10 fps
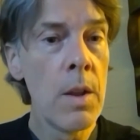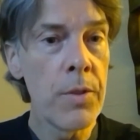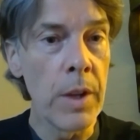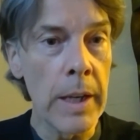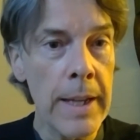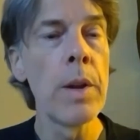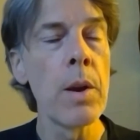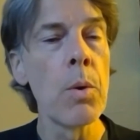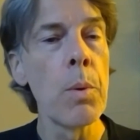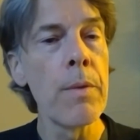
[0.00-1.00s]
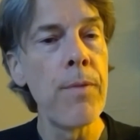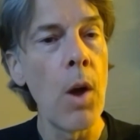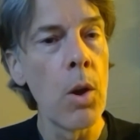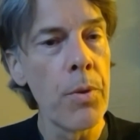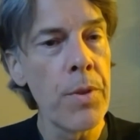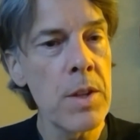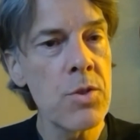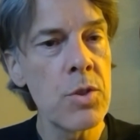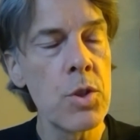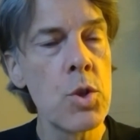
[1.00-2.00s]
the leader intellectually, or
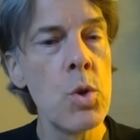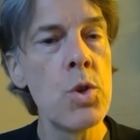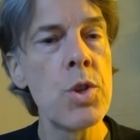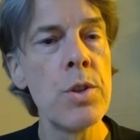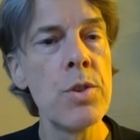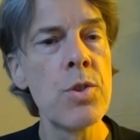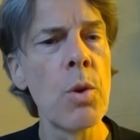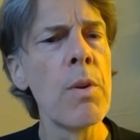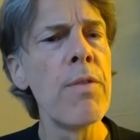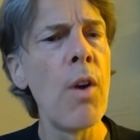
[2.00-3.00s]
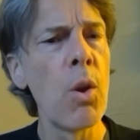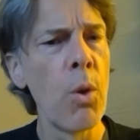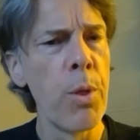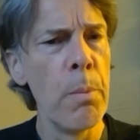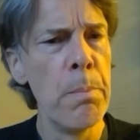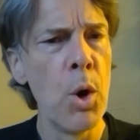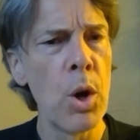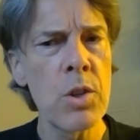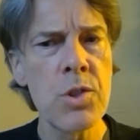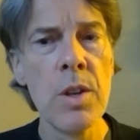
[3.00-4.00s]
we follow the institutions, or we follow the
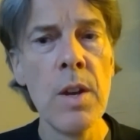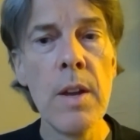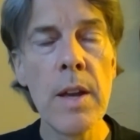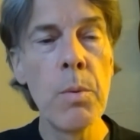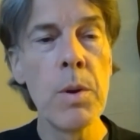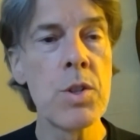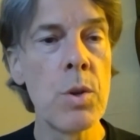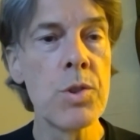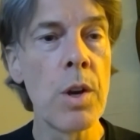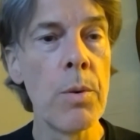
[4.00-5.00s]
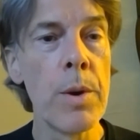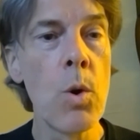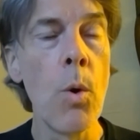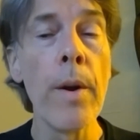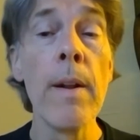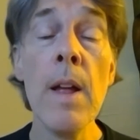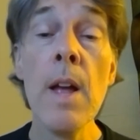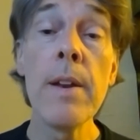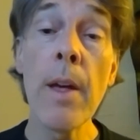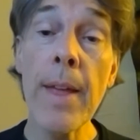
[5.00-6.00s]
books in which those are recorded.
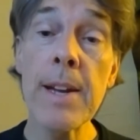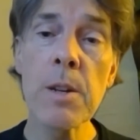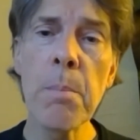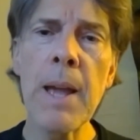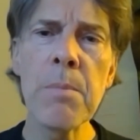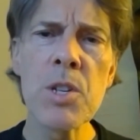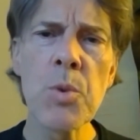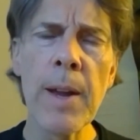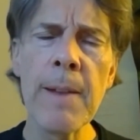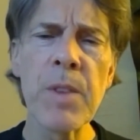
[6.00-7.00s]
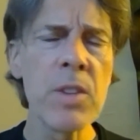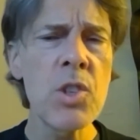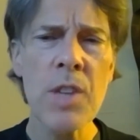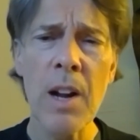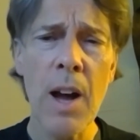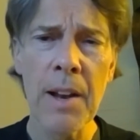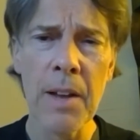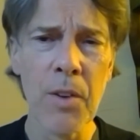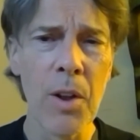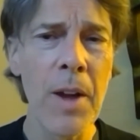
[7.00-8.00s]
Now that debate between, and this is at a high level of
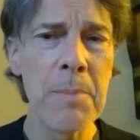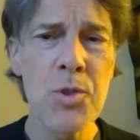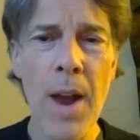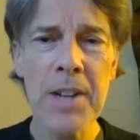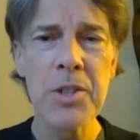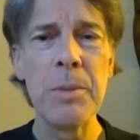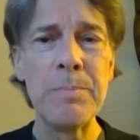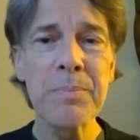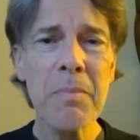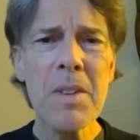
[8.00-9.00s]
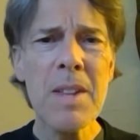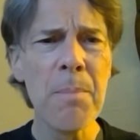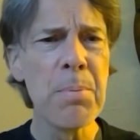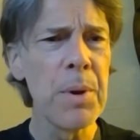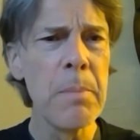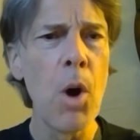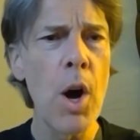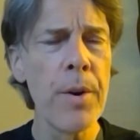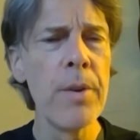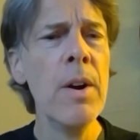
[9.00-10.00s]
abstraction, a pre-modern,
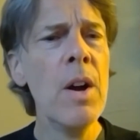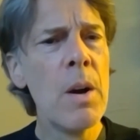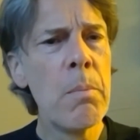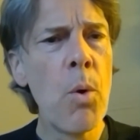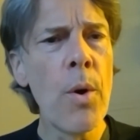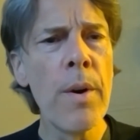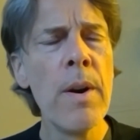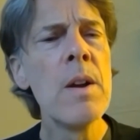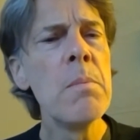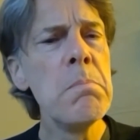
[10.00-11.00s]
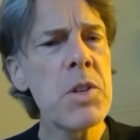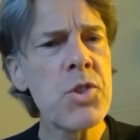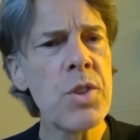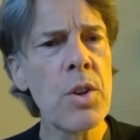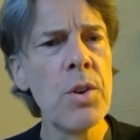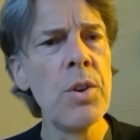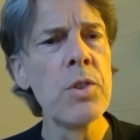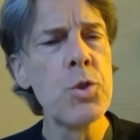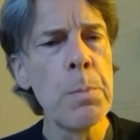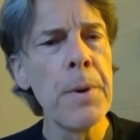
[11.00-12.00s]
more mystical,
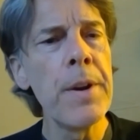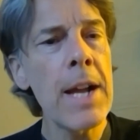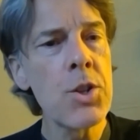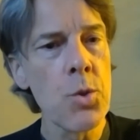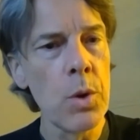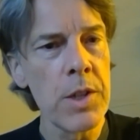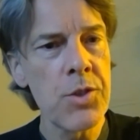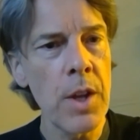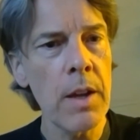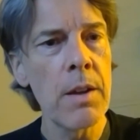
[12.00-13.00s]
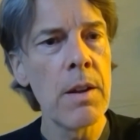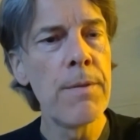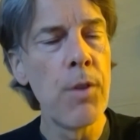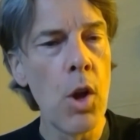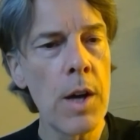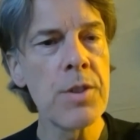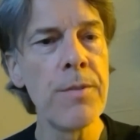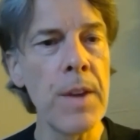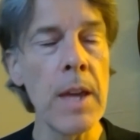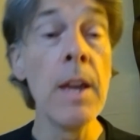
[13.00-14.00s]
supernaturalistic
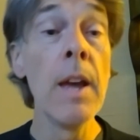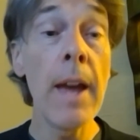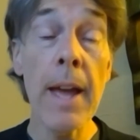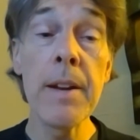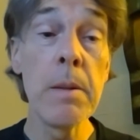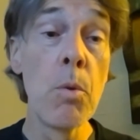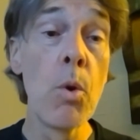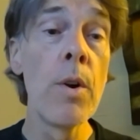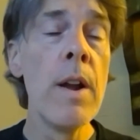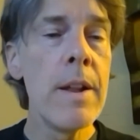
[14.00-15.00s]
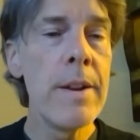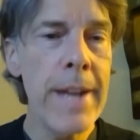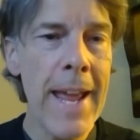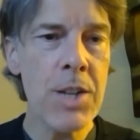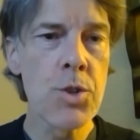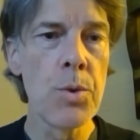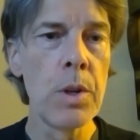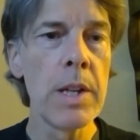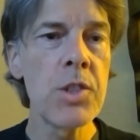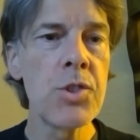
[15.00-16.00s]
philosophy, and a more
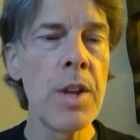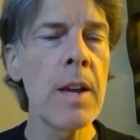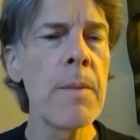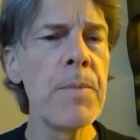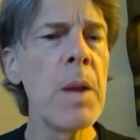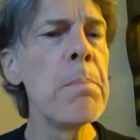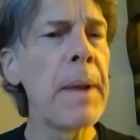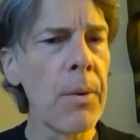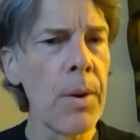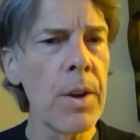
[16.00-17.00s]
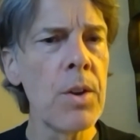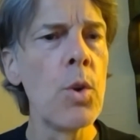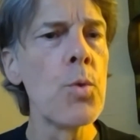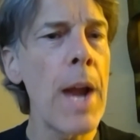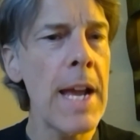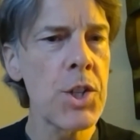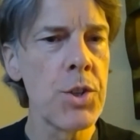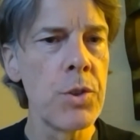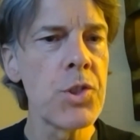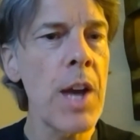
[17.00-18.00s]
naturalistic, empirical, rational,
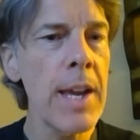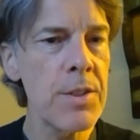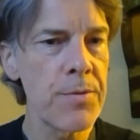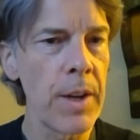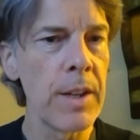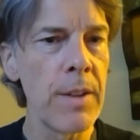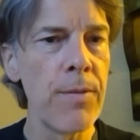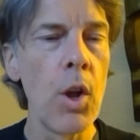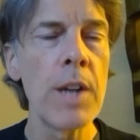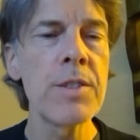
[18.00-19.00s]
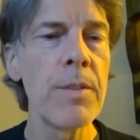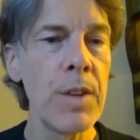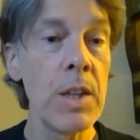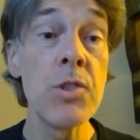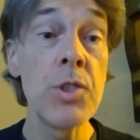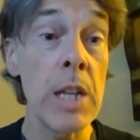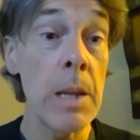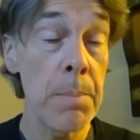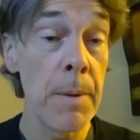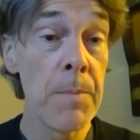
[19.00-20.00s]
science-friendly philosophy is deep.
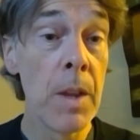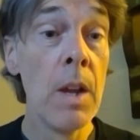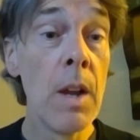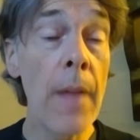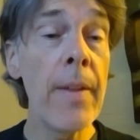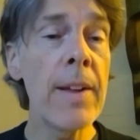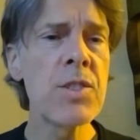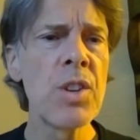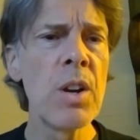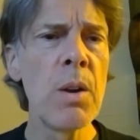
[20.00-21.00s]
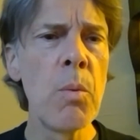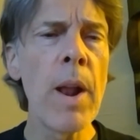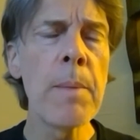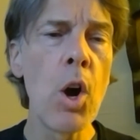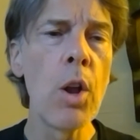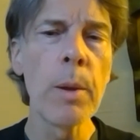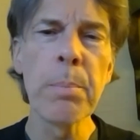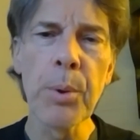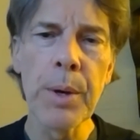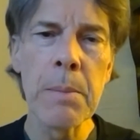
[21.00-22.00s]
And that's what I'm calling
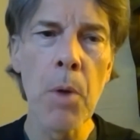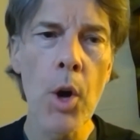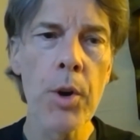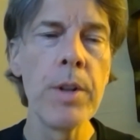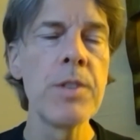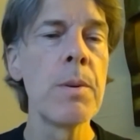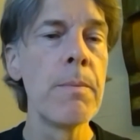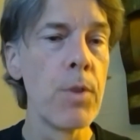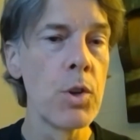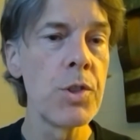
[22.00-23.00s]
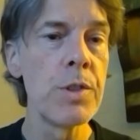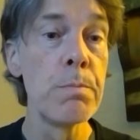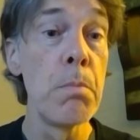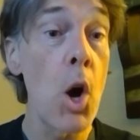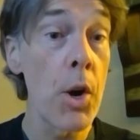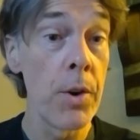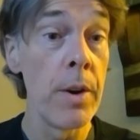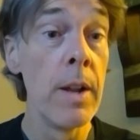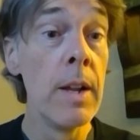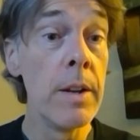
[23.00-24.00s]
pre-modernism versus
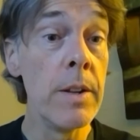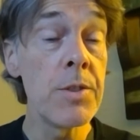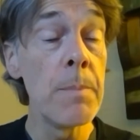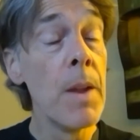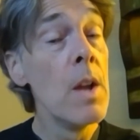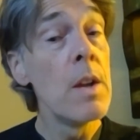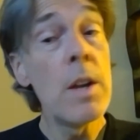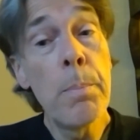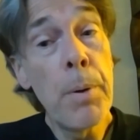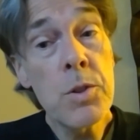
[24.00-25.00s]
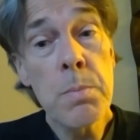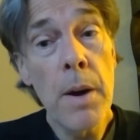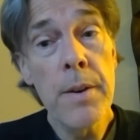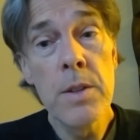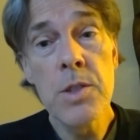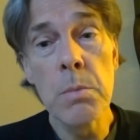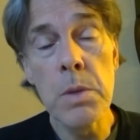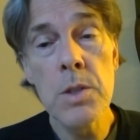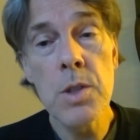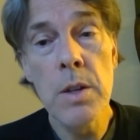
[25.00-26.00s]
modernism. Now, postmodernism
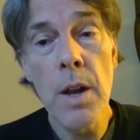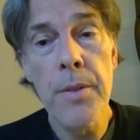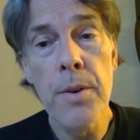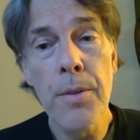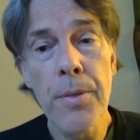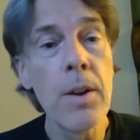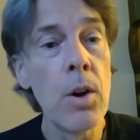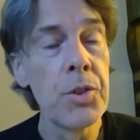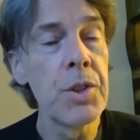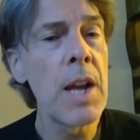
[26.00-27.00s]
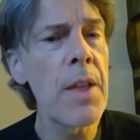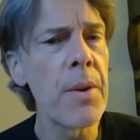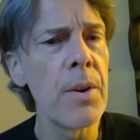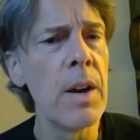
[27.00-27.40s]
is another thing altogether.